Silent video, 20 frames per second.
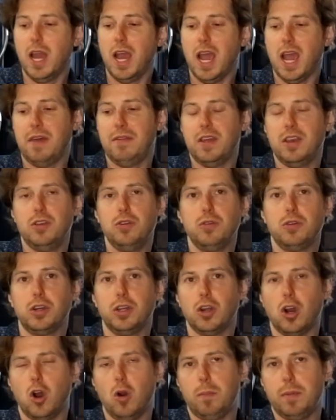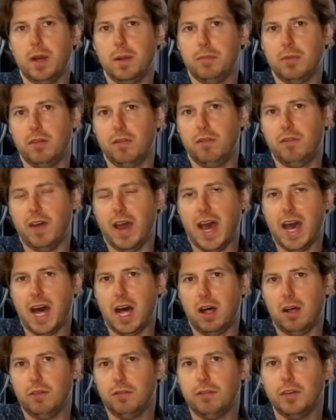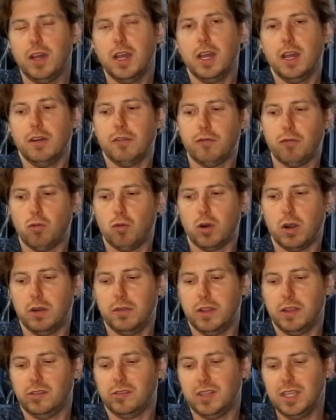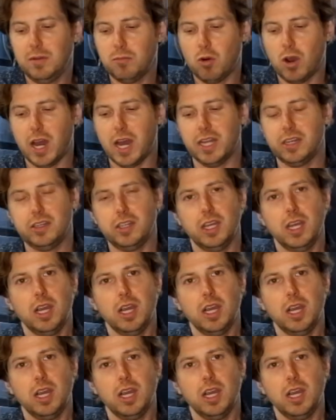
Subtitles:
and then you could open up the valve for the steam wand,